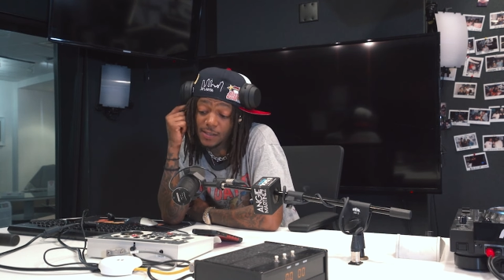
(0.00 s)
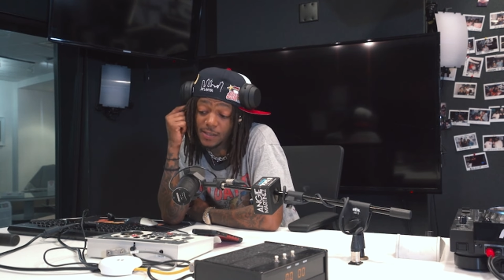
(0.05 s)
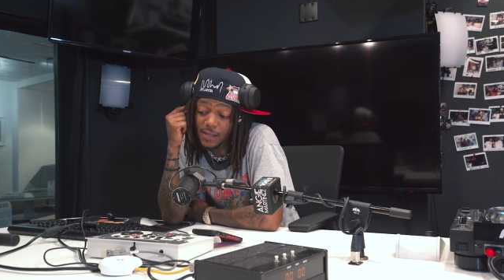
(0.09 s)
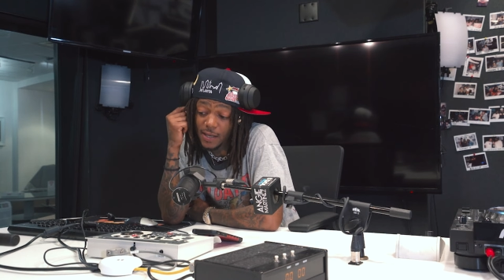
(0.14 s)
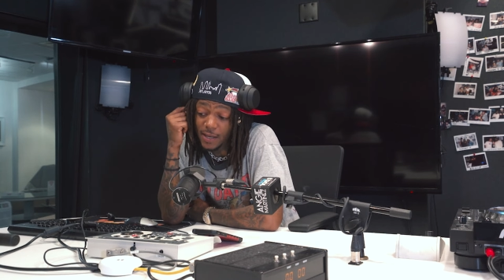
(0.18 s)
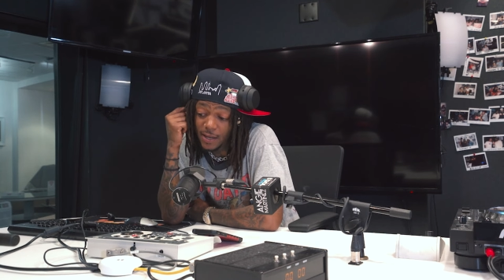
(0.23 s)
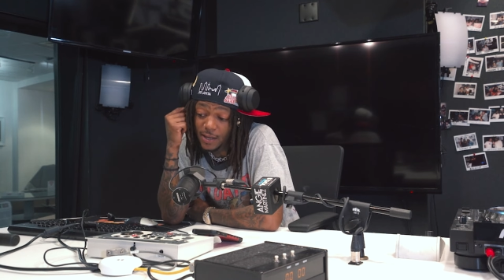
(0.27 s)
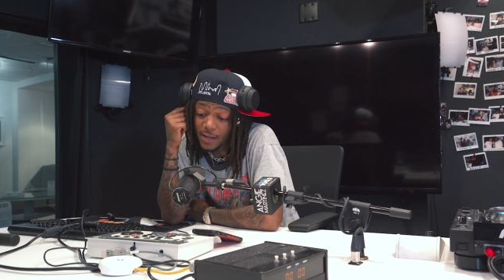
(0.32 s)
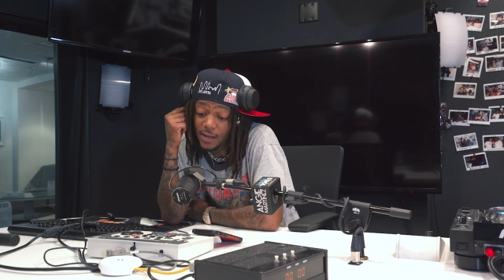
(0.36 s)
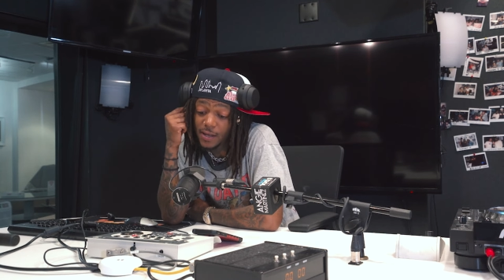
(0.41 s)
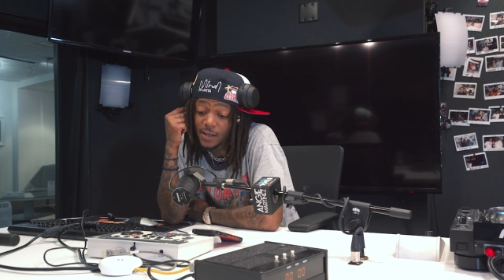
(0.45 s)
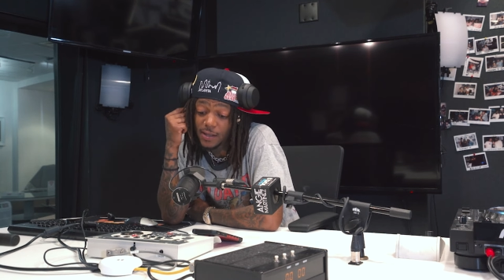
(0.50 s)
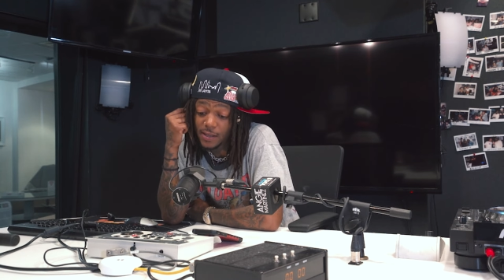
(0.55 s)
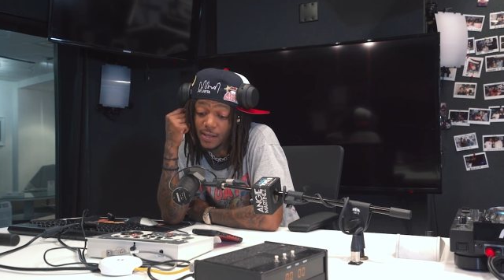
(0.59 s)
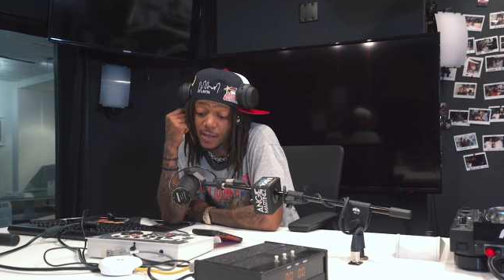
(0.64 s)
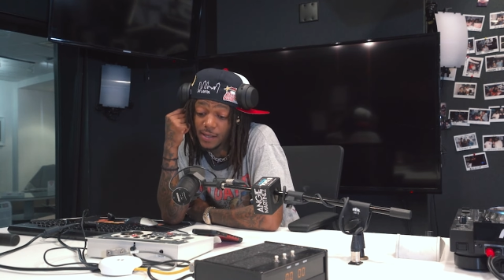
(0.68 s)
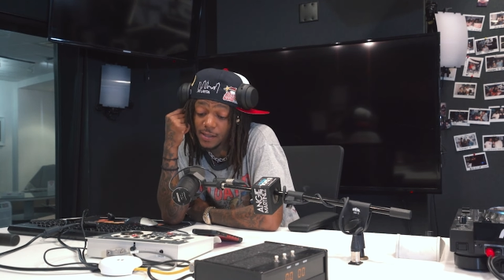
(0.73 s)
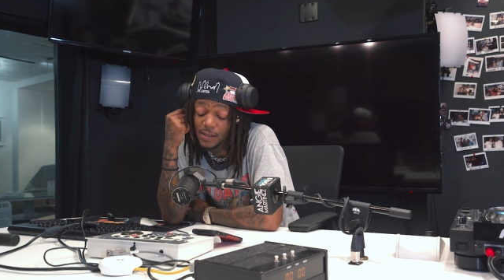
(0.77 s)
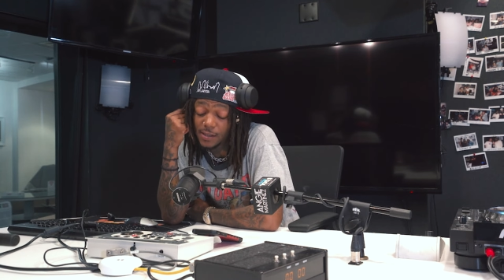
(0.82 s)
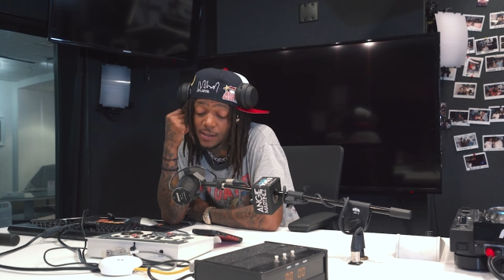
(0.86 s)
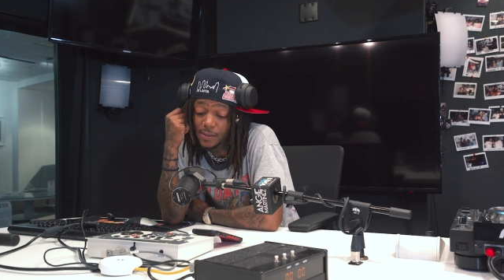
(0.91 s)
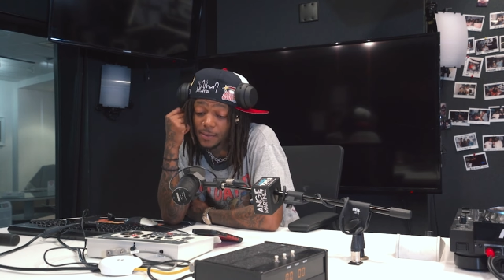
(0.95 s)
Yeah.
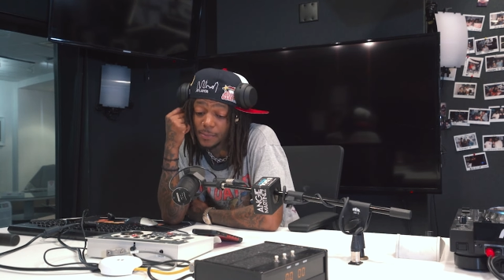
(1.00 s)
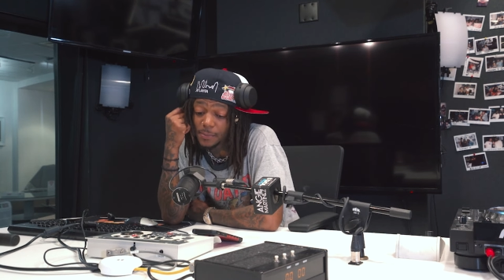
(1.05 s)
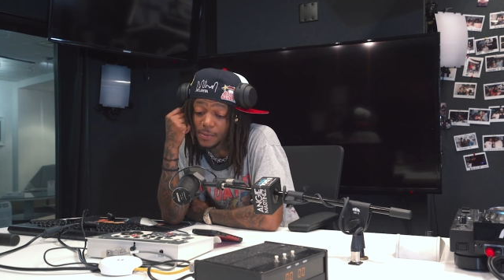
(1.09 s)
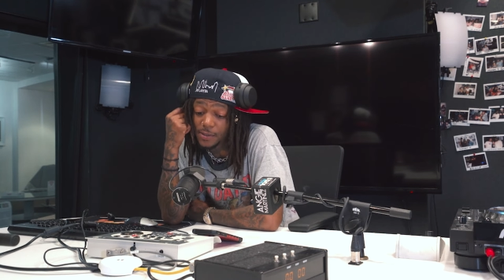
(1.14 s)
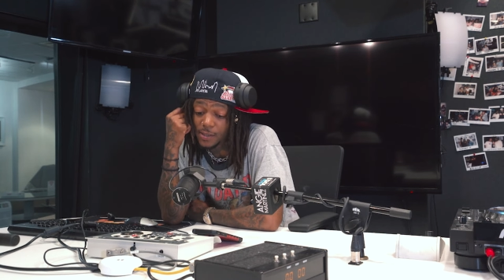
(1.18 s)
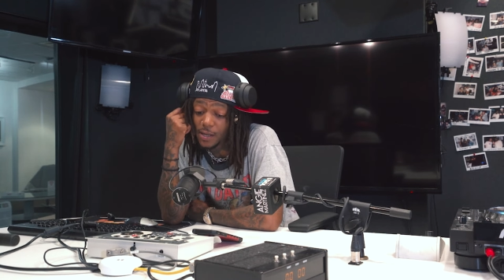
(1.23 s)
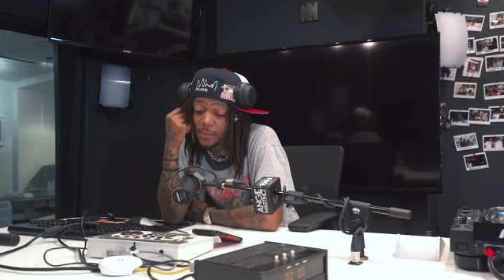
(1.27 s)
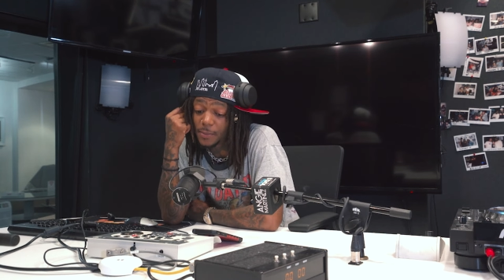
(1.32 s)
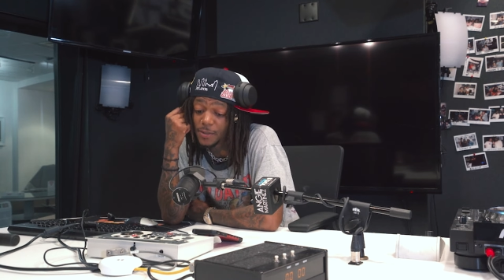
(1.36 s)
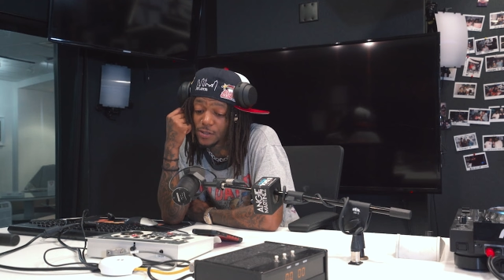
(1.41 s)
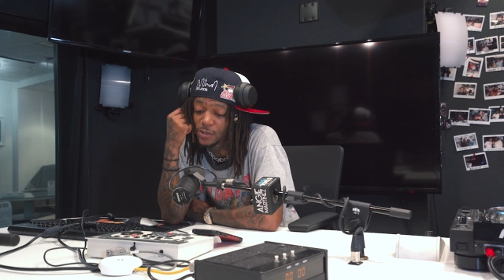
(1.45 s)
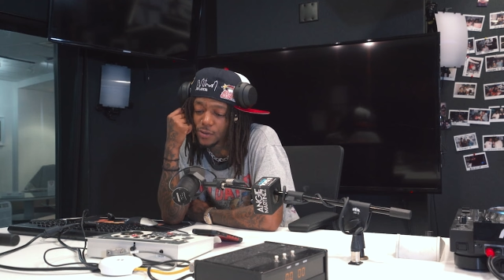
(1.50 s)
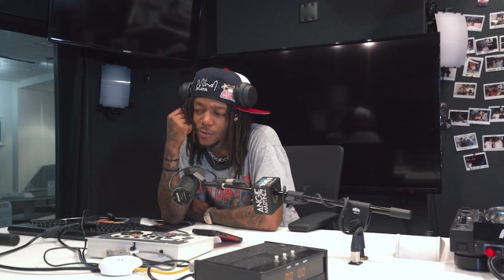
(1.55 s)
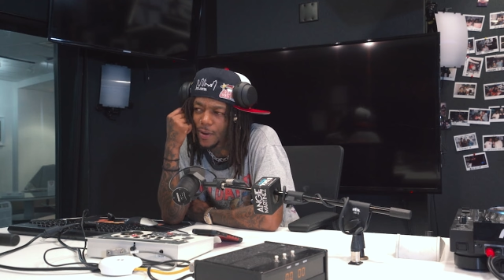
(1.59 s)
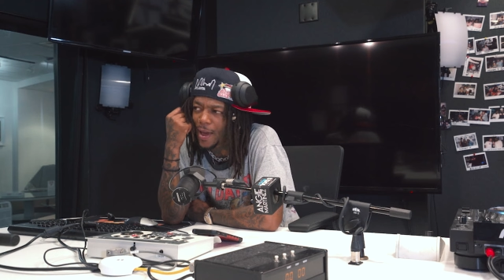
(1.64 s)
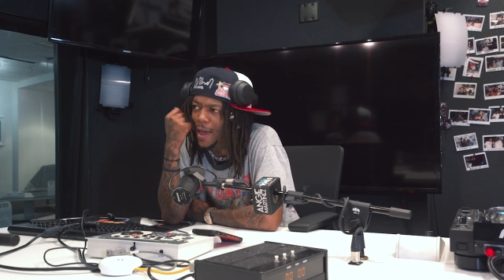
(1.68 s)
Summer too.